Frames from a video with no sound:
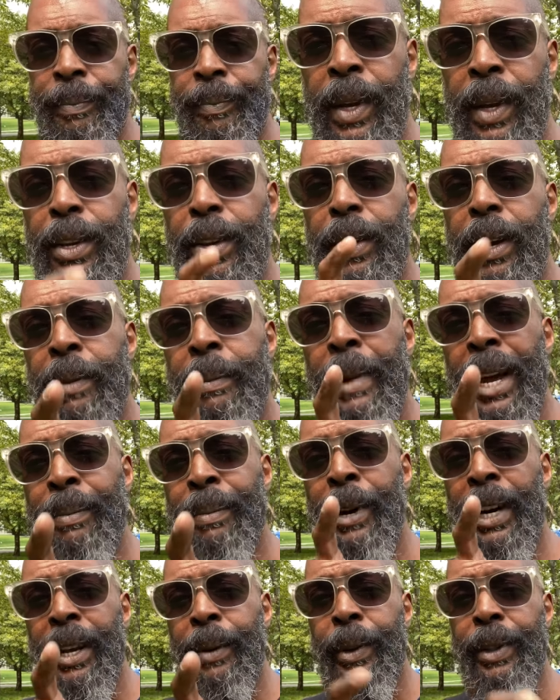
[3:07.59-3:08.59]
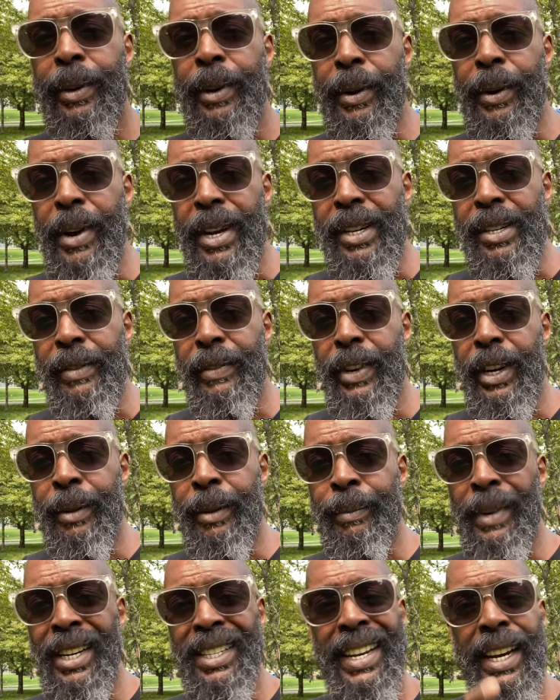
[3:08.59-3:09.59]
You can make money with your creativity.
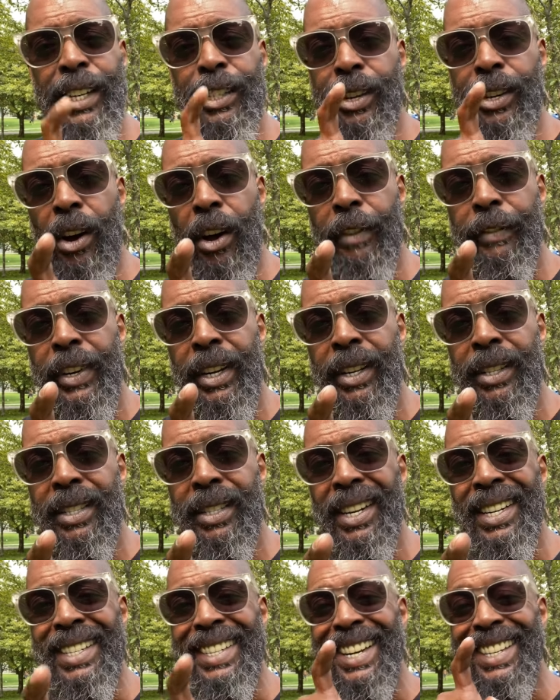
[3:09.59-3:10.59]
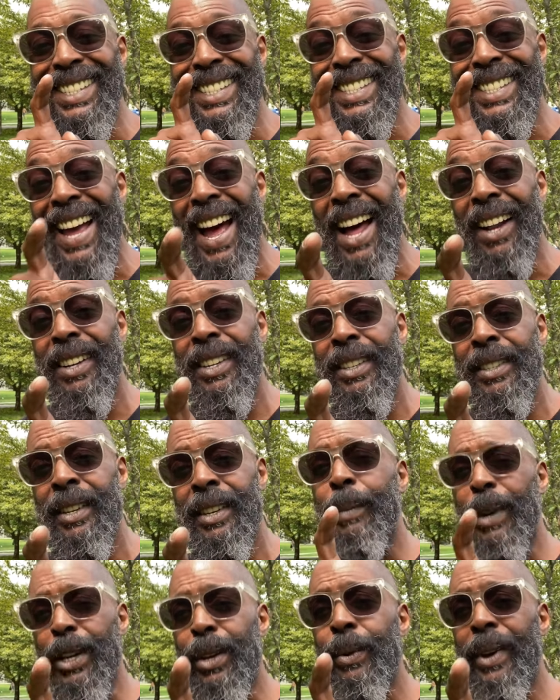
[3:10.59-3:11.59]
It takes confidence, it takes talent,
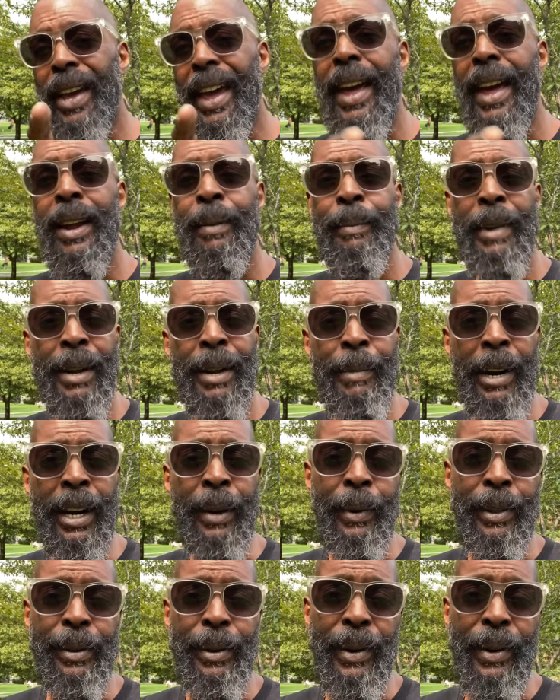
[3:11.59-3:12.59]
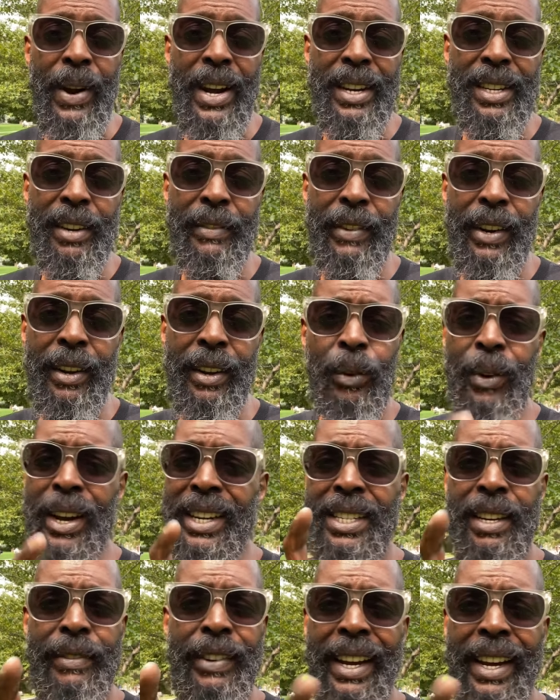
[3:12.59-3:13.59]
but you can make money with your creativity.
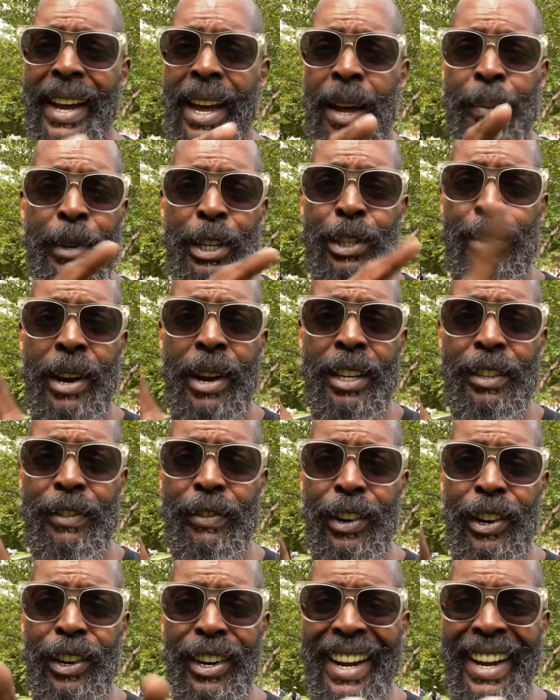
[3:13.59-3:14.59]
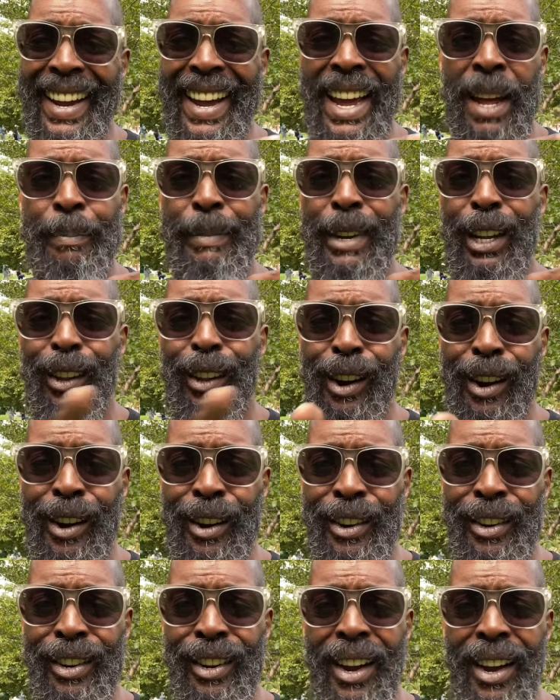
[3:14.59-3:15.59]
Creativity can't be transferred, it can't be learned.
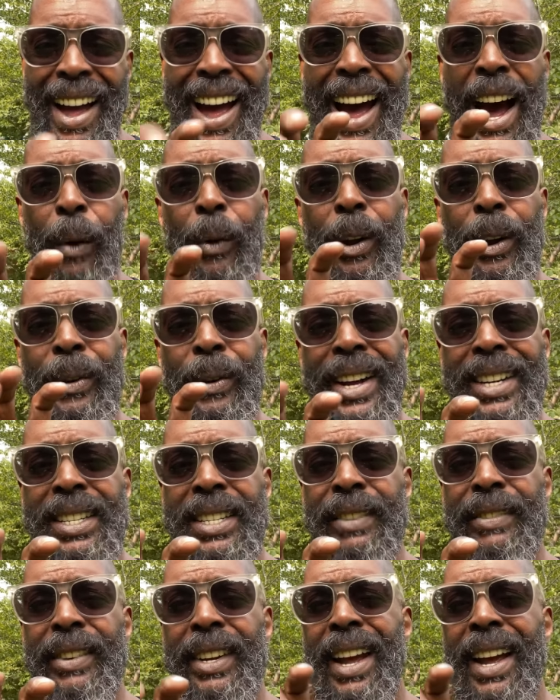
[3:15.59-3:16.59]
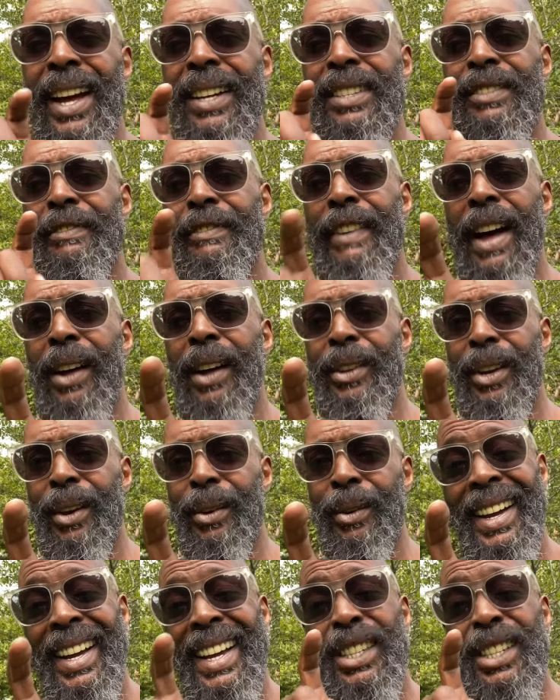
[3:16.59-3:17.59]
Our creativity has value,
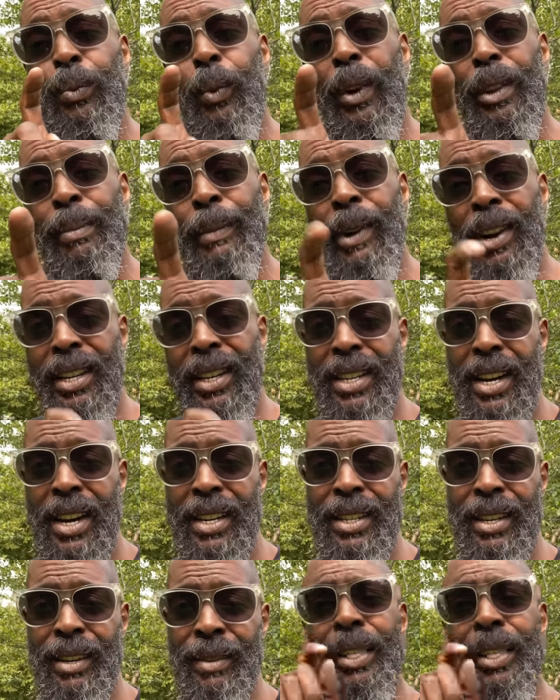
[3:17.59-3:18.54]
it's worth monetizing.